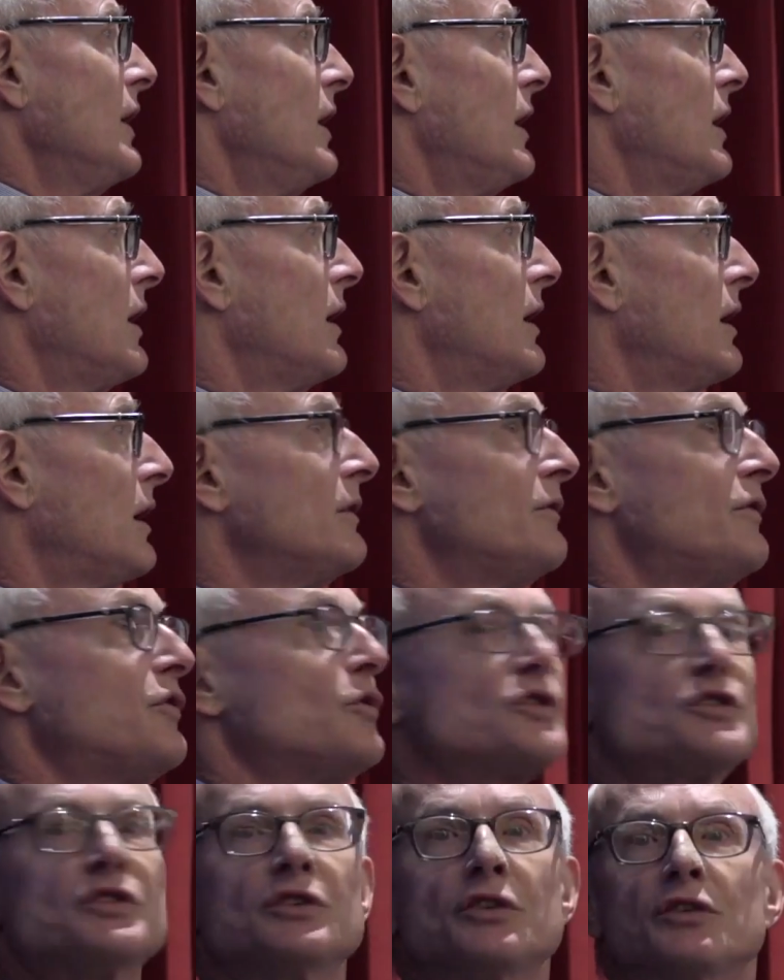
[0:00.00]

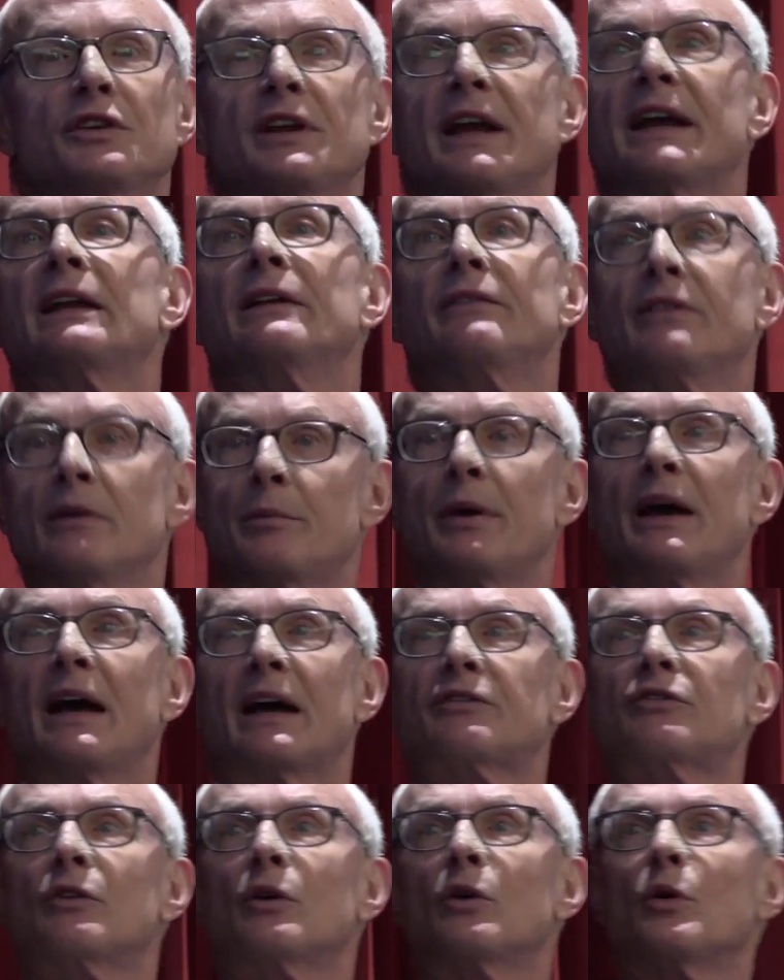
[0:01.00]
unfortunate or negative
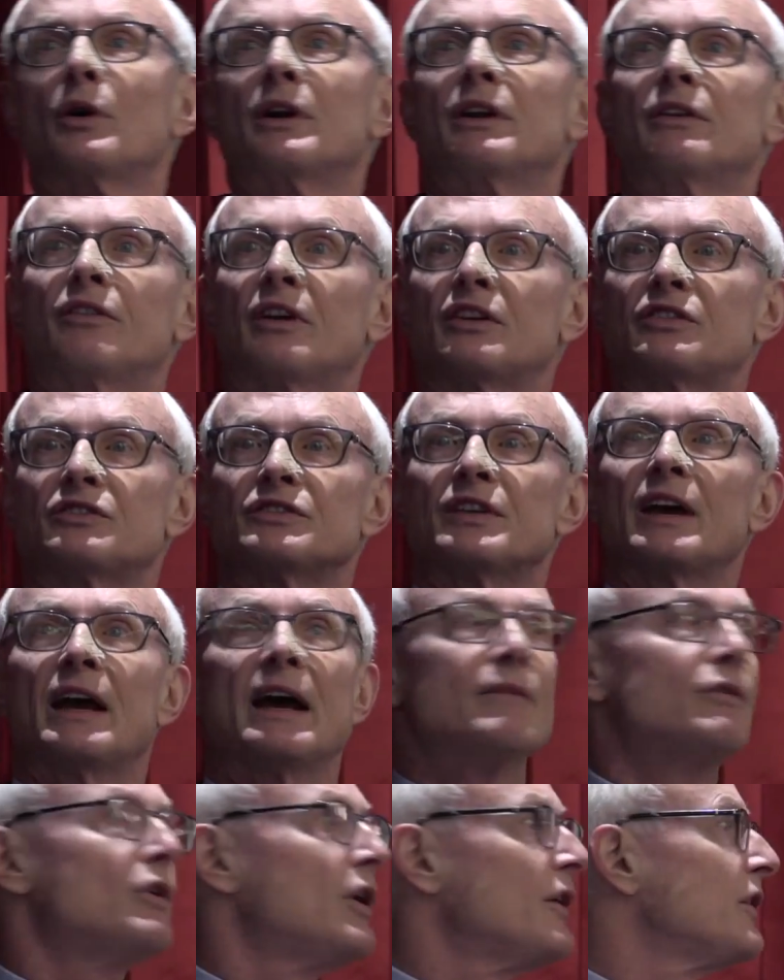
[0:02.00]
impacts our organizations
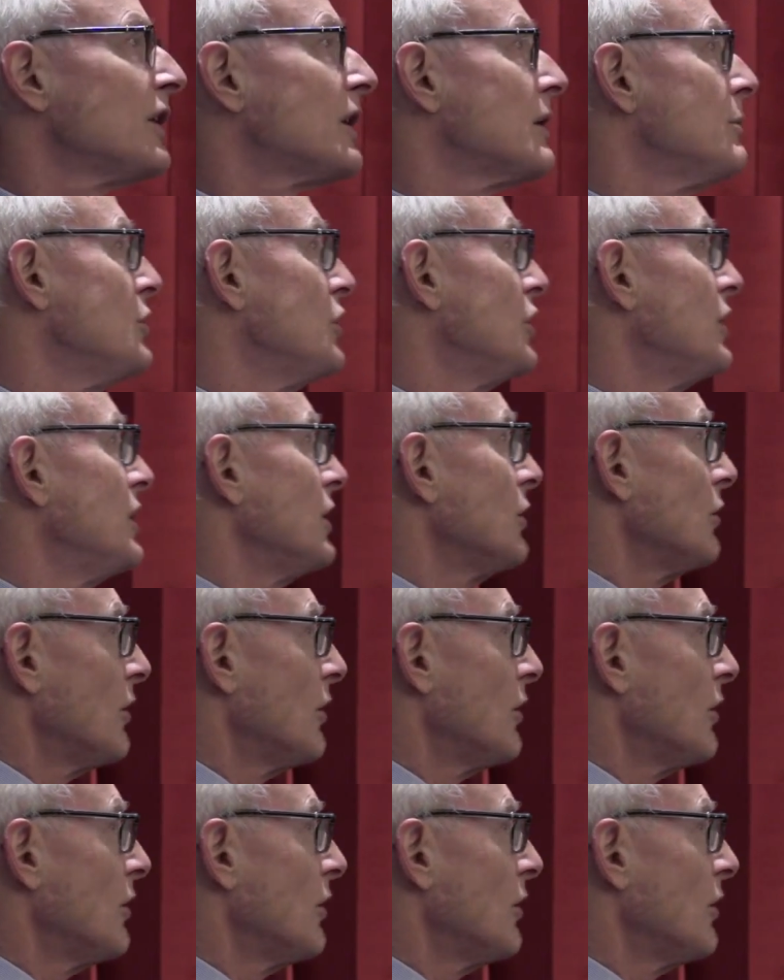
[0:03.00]
have on the community